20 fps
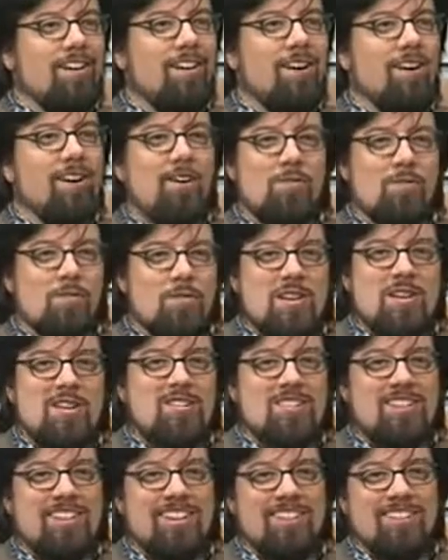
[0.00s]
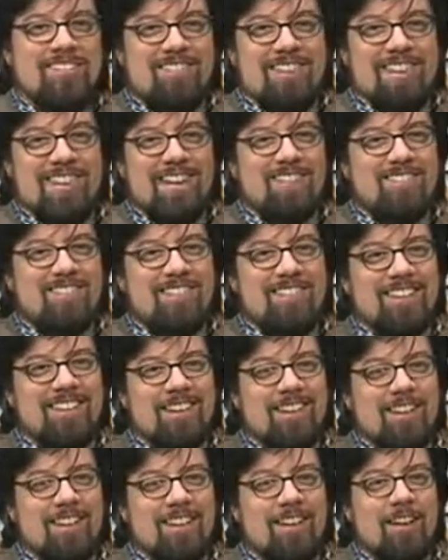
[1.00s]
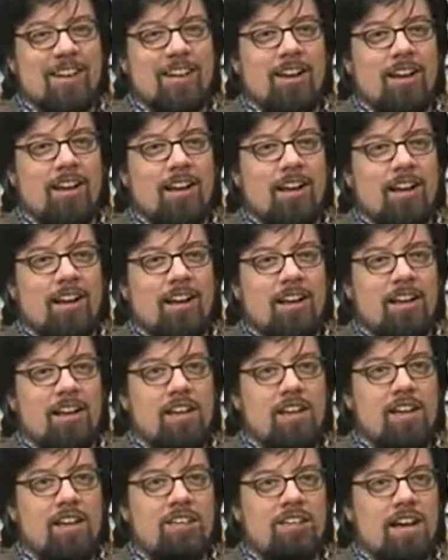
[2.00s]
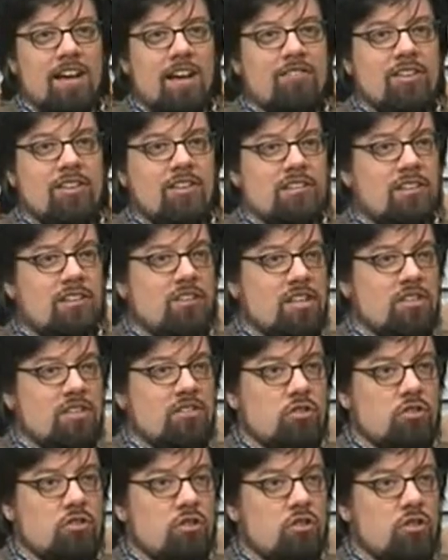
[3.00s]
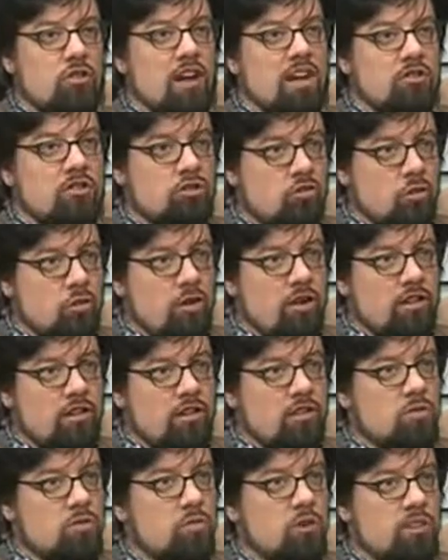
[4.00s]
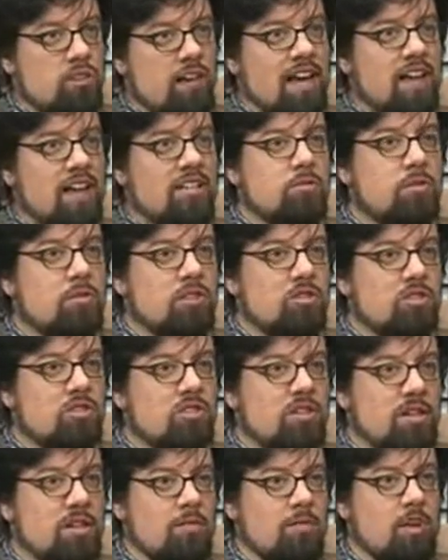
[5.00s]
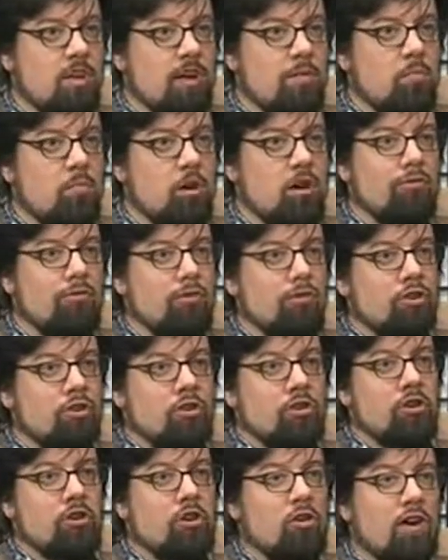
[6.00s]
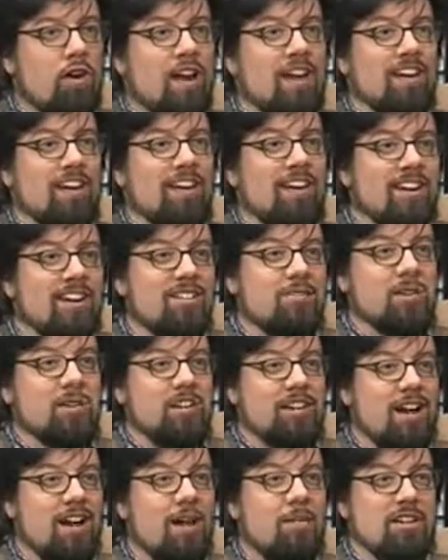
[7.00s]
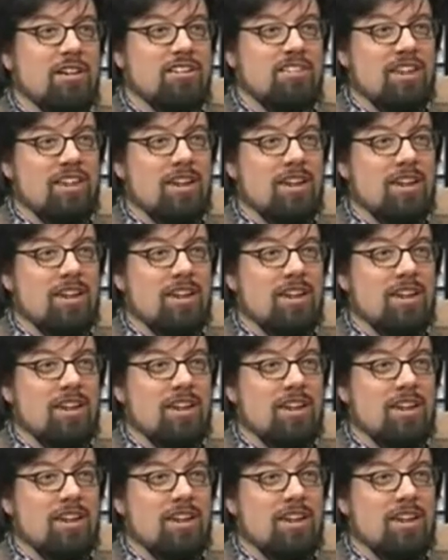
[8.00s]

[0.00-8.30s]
a, a, weird creation that I yeah. thought uh, it's obvious that these are two guys drawing this, where the mm-hmm. X Men mm. just seemed like Marvel turned to crank and X Men yeah. comics